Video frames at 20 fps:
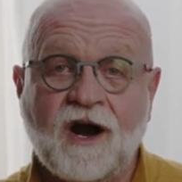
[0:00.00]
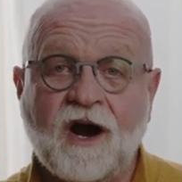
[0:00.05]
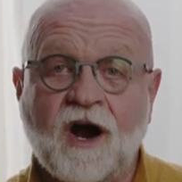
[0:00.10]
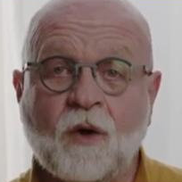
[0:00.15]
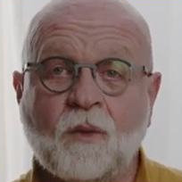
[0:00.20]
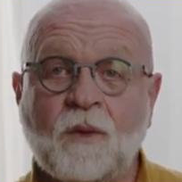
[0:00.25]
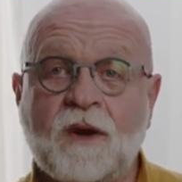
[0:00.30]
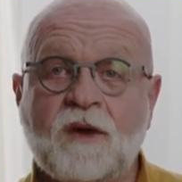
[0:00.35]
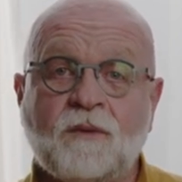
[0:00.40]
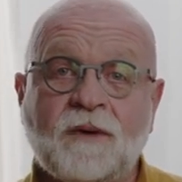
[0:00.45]

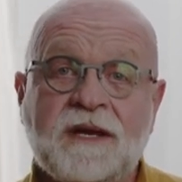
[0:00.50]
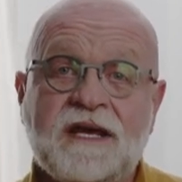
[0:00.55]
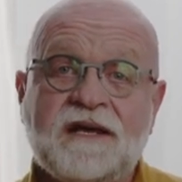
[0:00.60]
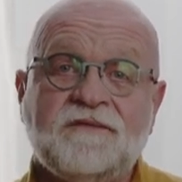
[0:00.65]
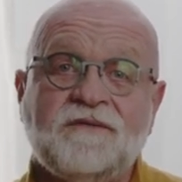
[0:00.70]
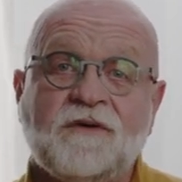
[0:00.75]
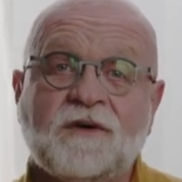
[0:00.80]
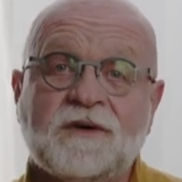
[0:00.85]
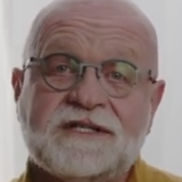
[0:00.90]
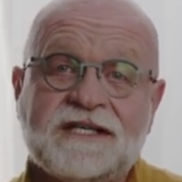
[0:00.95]
are we
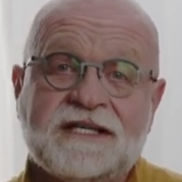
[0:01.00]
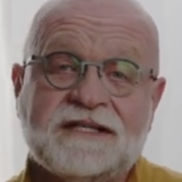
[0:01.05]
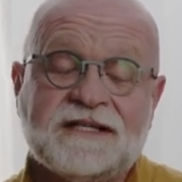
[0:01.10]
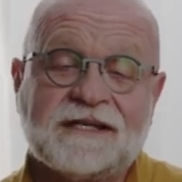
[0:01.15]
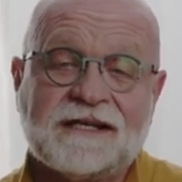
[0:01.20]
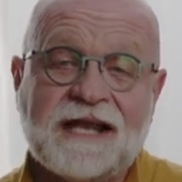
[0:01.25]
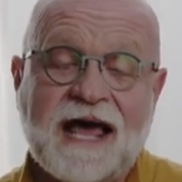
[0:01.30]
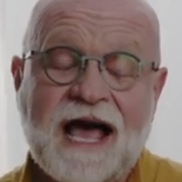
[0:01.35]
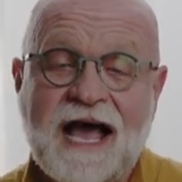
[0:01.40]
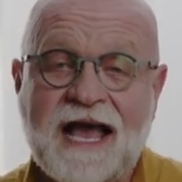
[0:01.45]
reinforcing
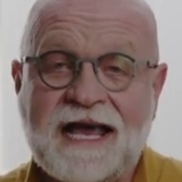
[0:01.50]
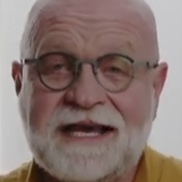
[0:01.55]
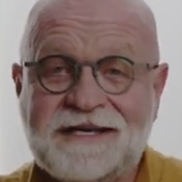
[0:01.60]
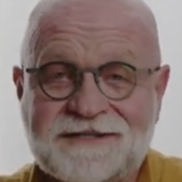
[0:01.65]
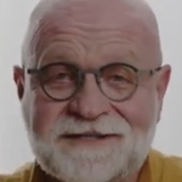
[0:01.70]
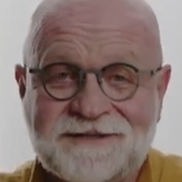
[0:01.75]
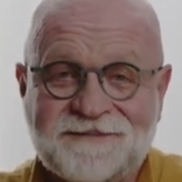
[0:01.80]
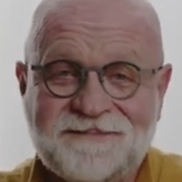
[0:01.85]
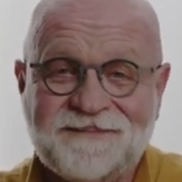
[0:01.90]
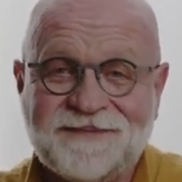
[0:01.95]
the
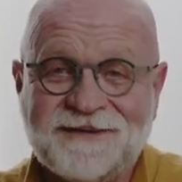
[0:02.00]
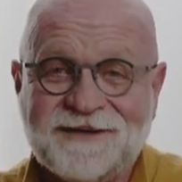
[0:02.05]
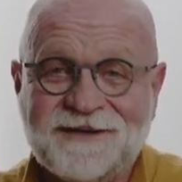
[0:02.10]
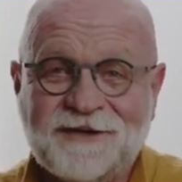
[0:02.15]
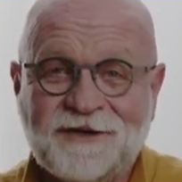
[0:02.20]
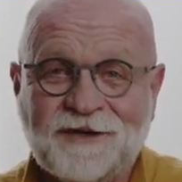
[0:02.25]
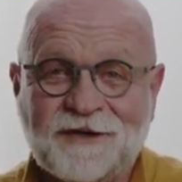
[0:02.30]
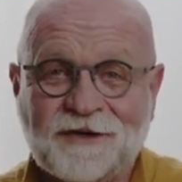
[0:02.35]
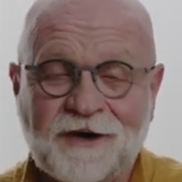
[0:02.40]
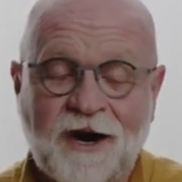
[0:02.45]
lies
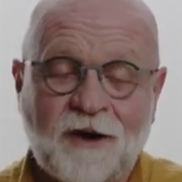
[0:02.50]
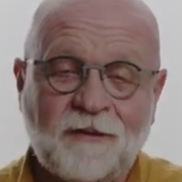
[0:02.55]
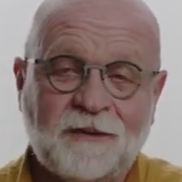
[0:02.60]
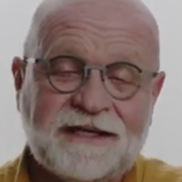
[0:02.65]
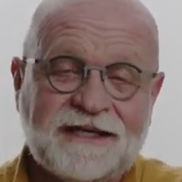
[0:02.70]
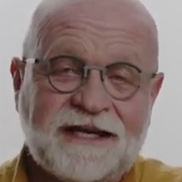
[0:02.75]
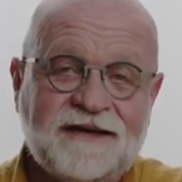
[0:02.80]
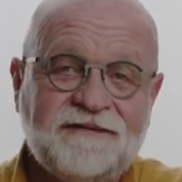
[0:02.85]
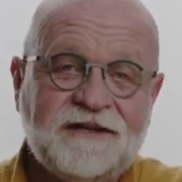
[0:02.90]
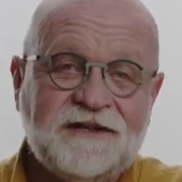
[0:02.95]
or are
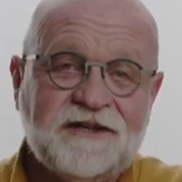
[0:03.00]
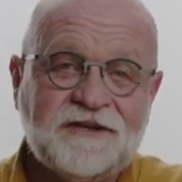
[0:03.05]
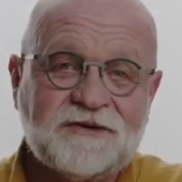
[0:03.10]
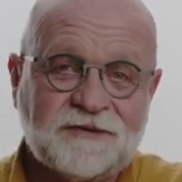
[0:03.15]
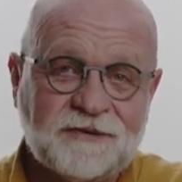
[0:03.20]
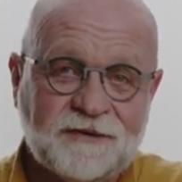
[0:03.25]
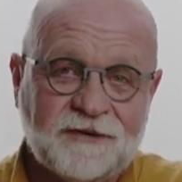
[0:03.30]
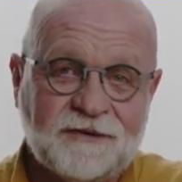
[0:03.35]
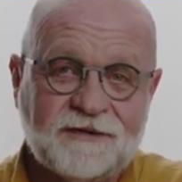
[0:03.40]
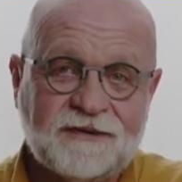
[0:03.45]
we living the
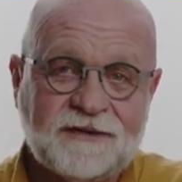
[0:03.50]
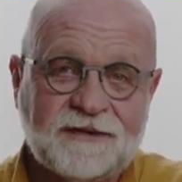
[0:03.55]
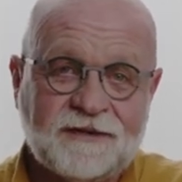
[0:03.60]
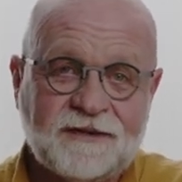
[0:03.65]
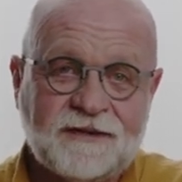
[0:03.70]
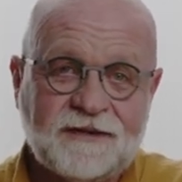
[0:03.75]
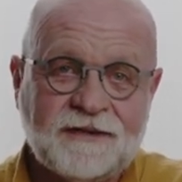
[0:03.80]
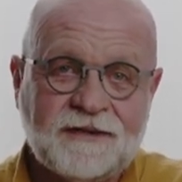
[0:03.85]
truth?